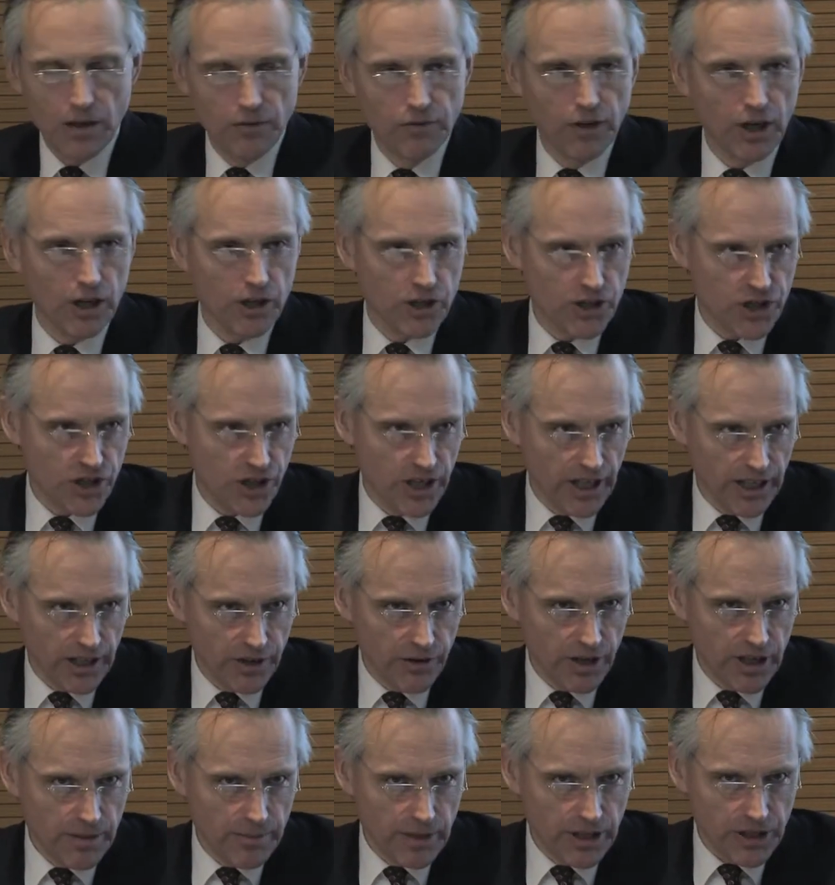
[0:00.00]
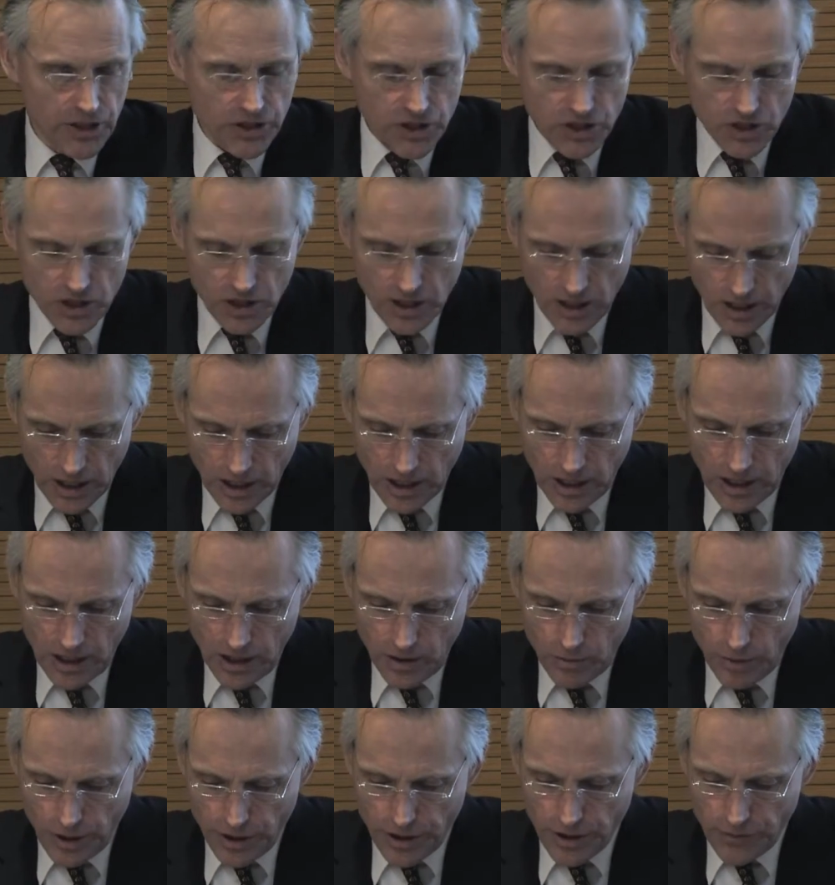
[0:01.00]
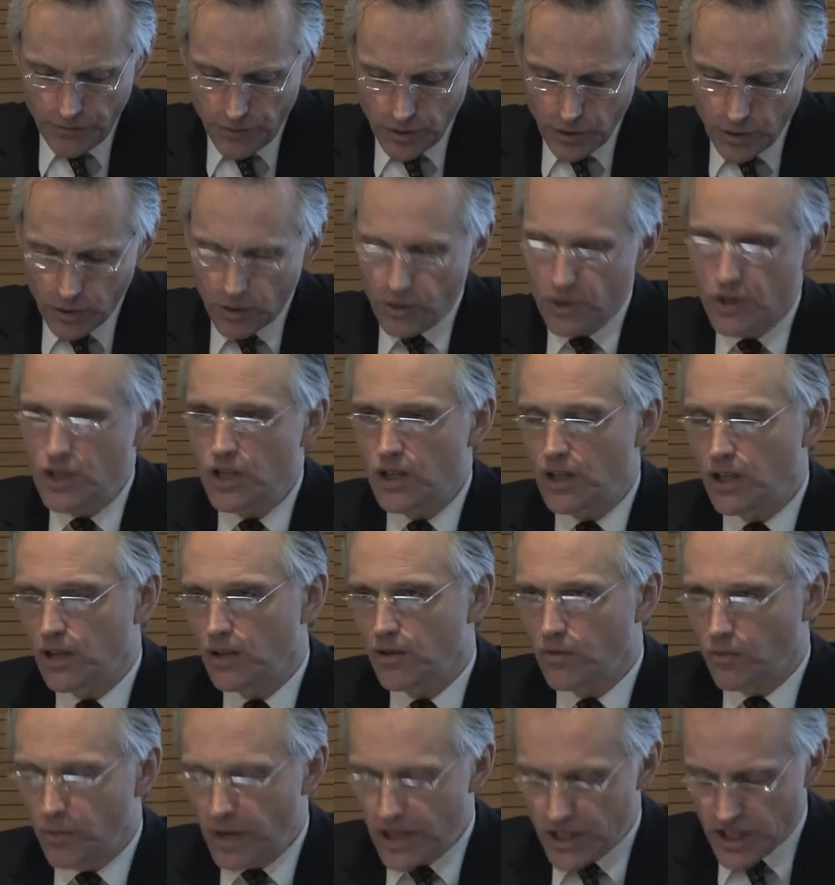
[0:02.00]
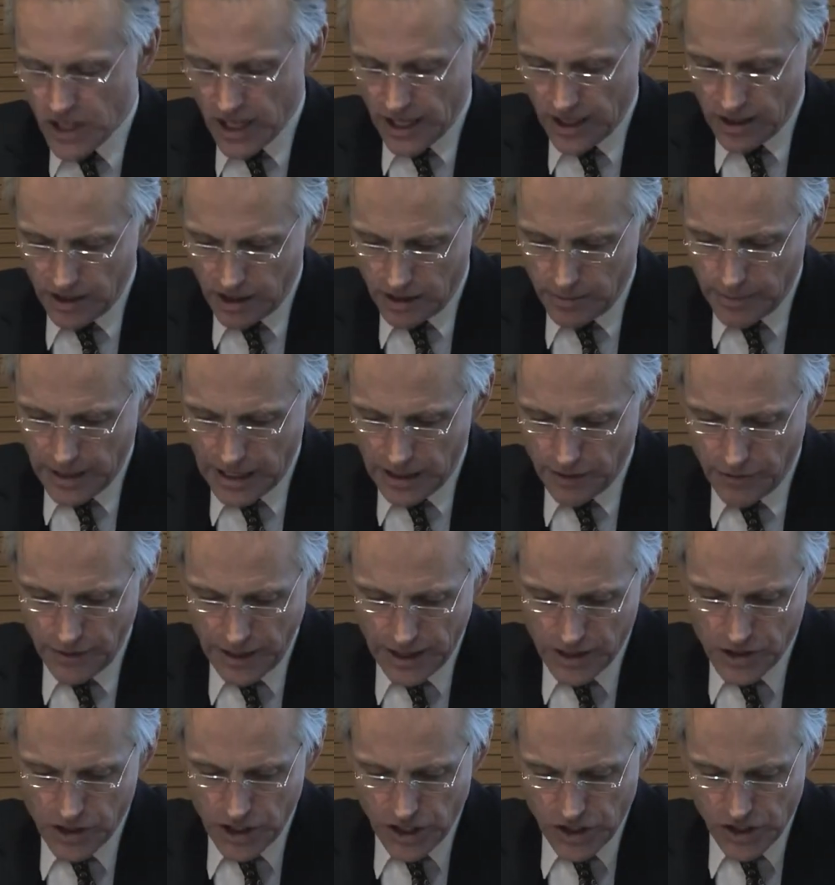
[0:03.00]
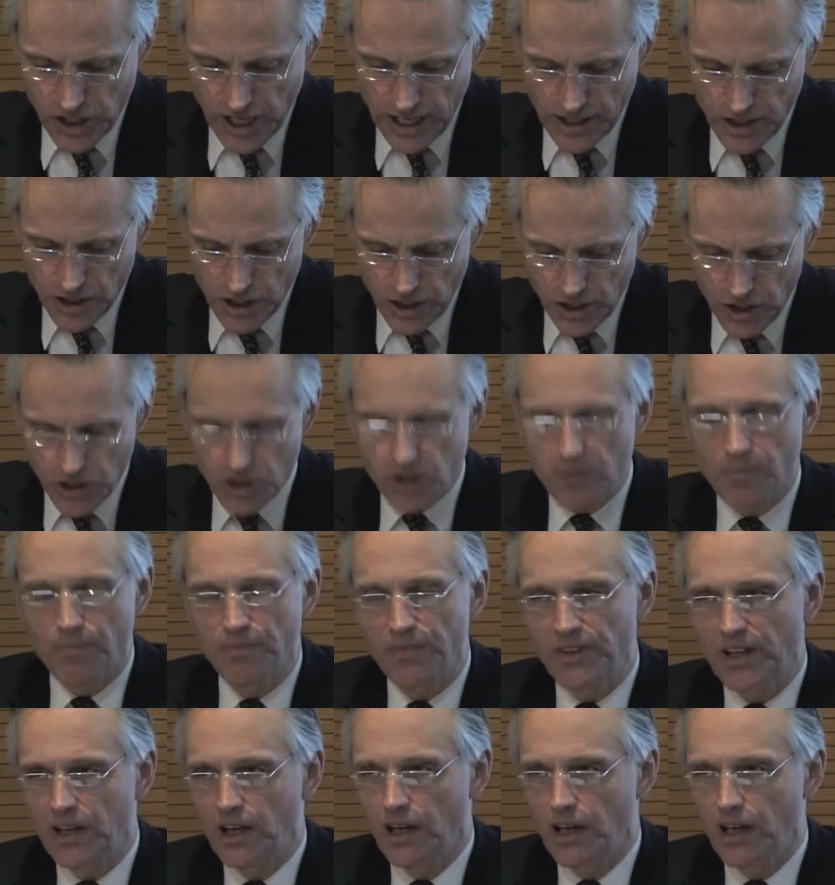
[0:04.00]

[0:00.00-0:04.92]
Voluntary agreements with the food, retail and manufacturing sectors,